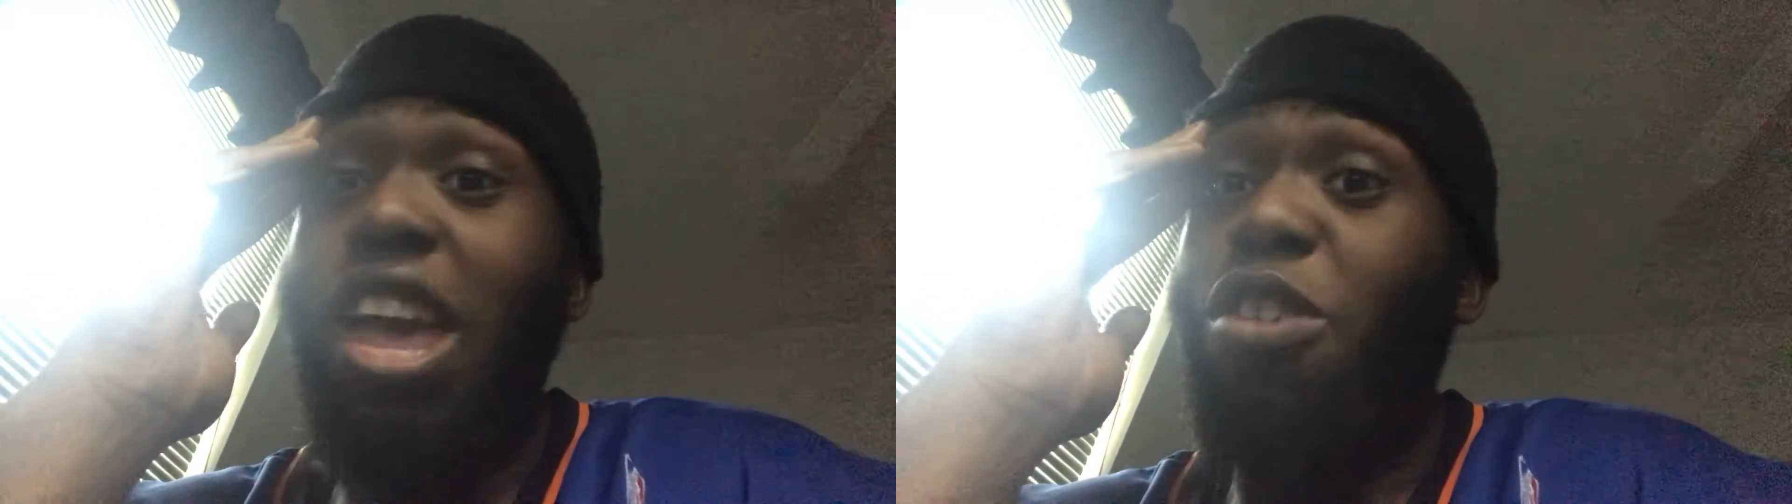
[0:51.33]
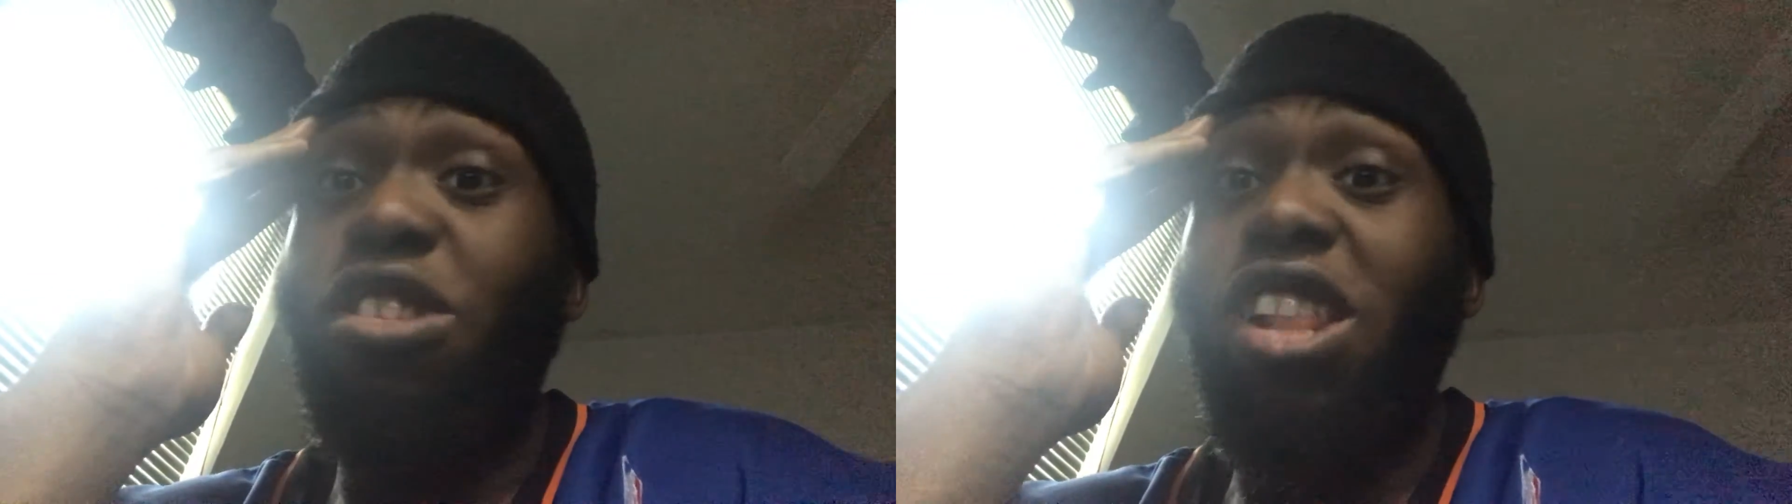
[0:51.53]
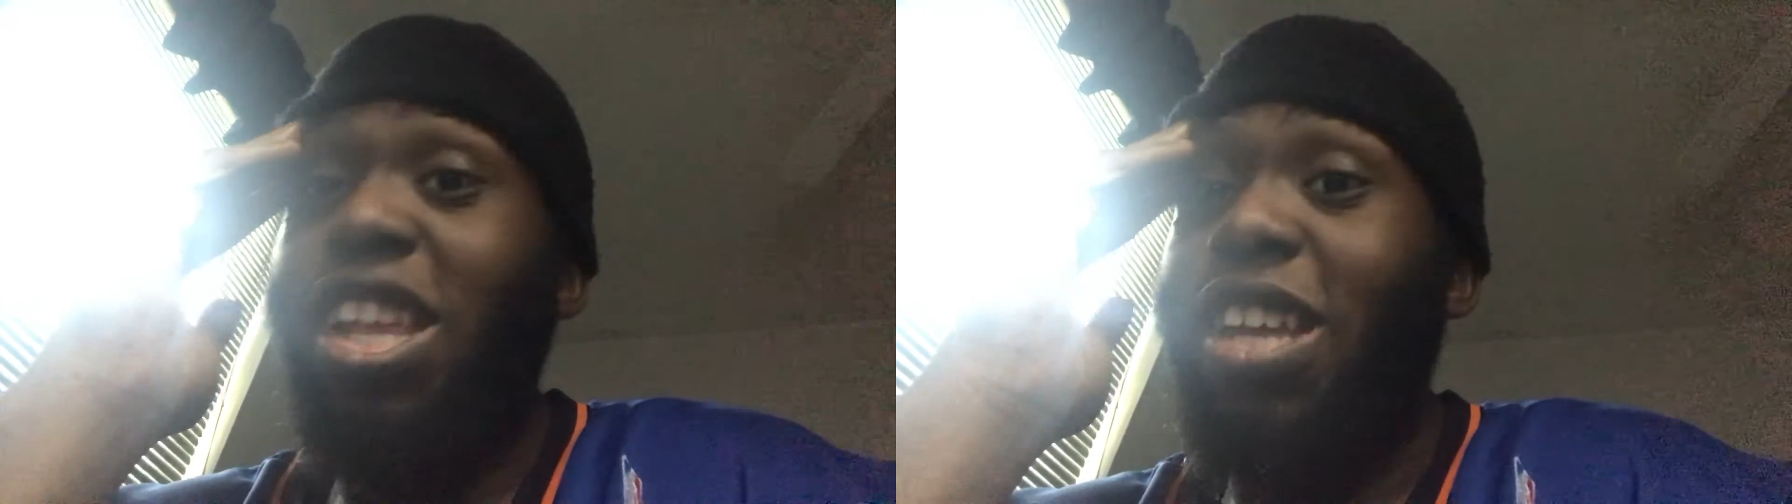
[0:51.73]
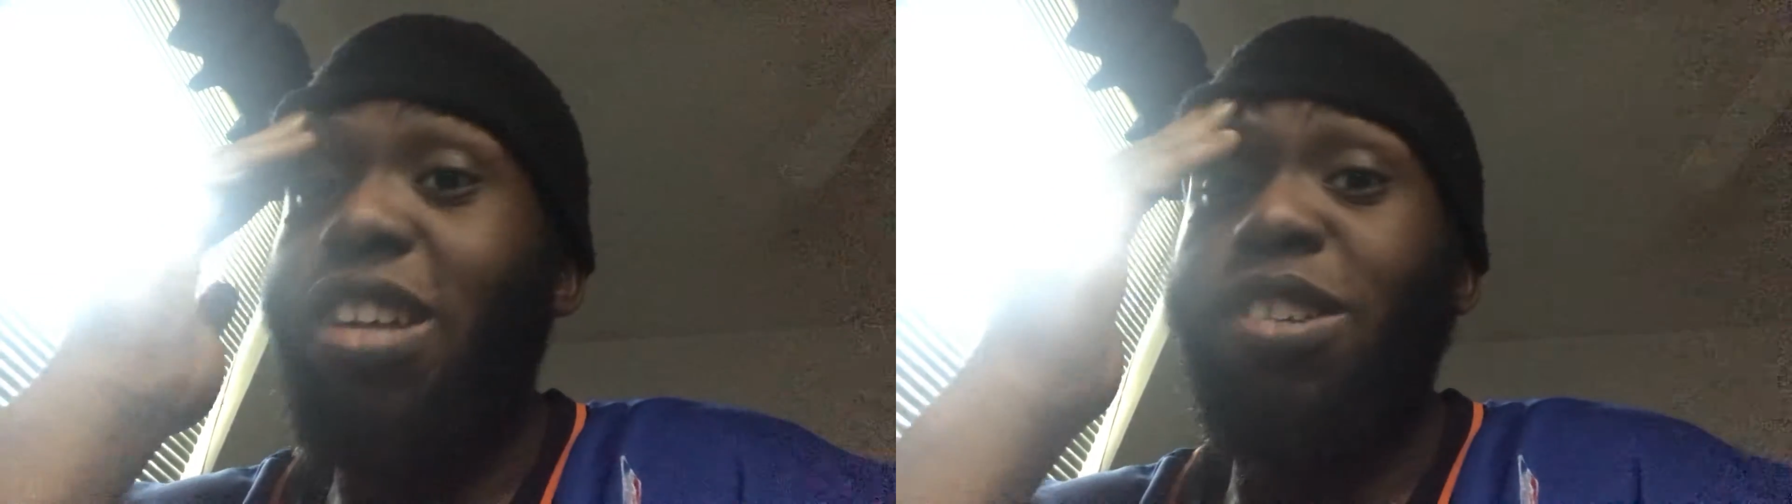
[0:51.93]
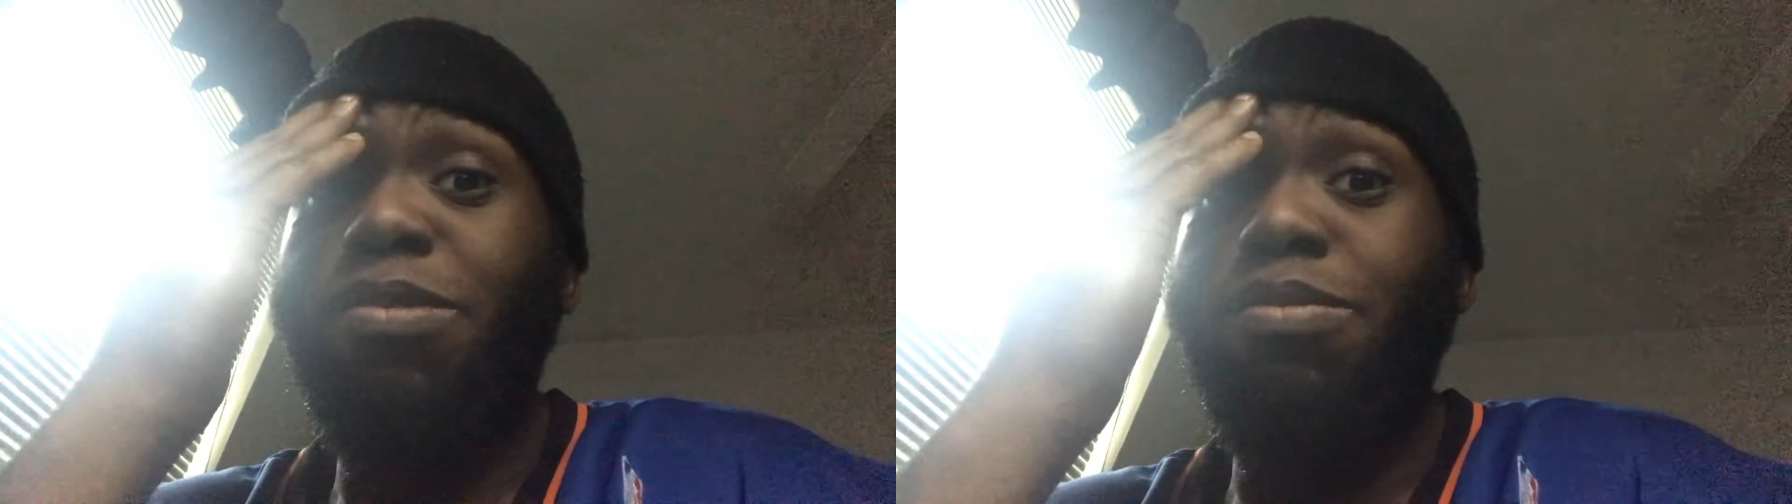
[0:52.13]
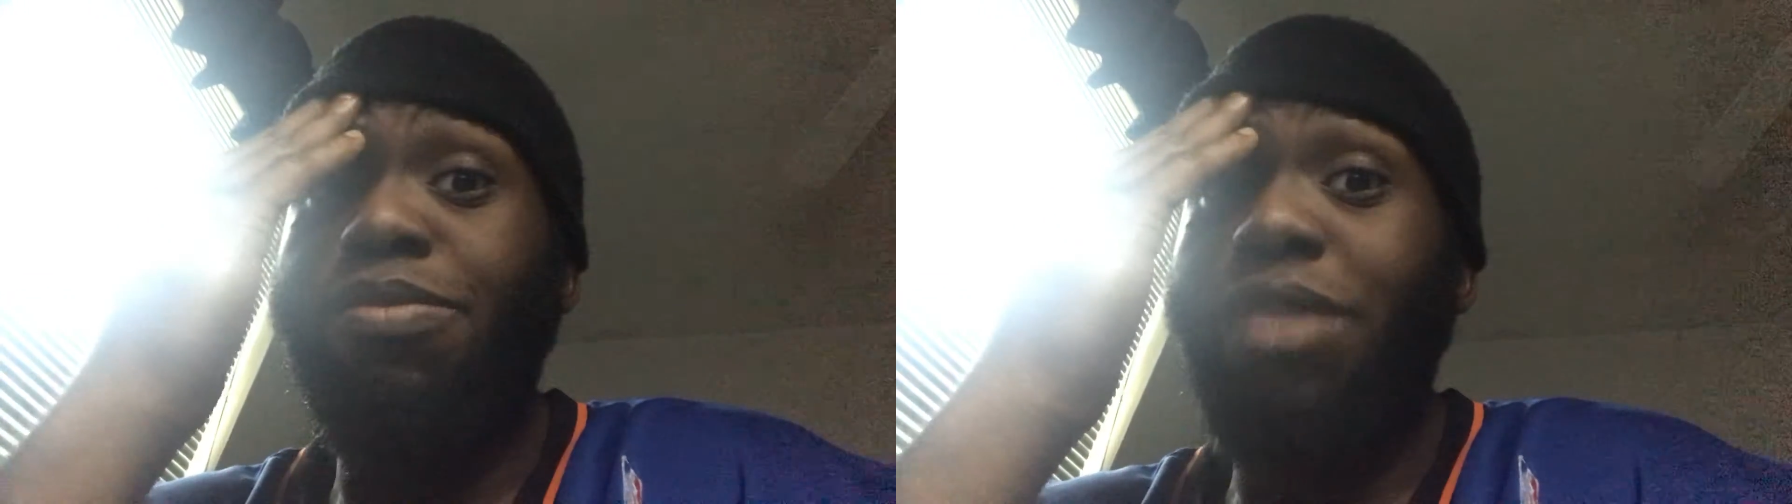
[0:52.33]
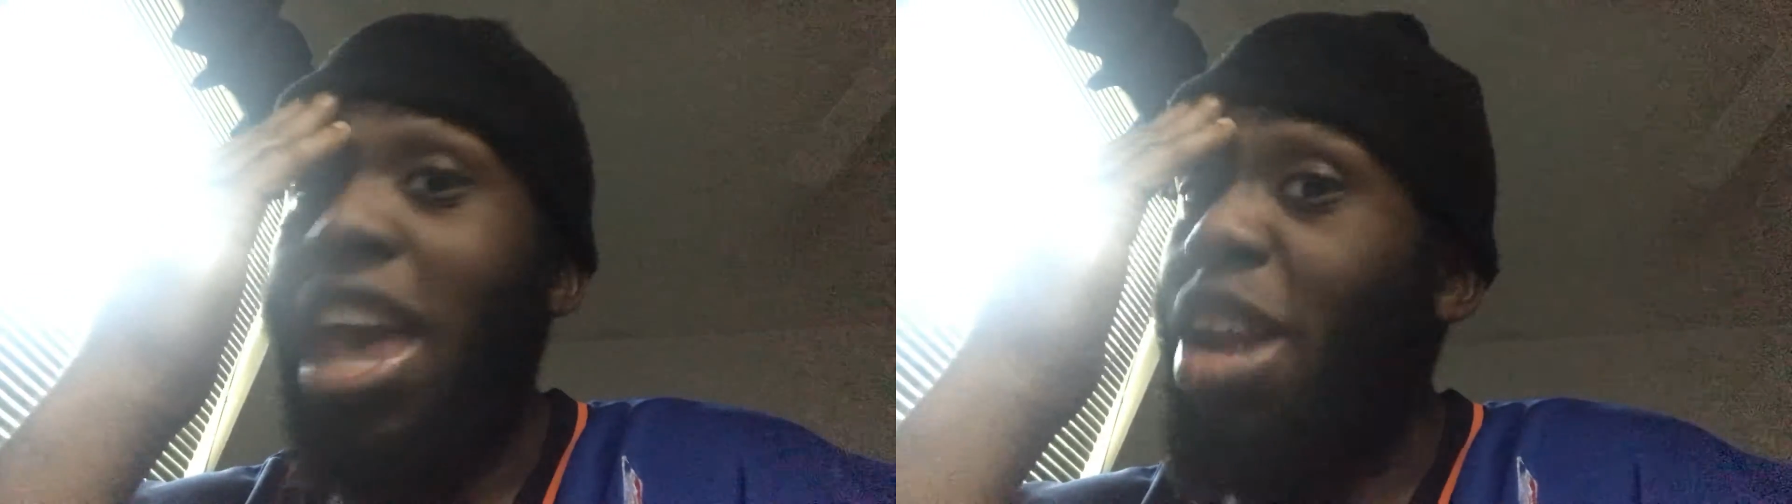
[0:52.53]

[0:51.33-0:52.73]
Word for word: elderly um,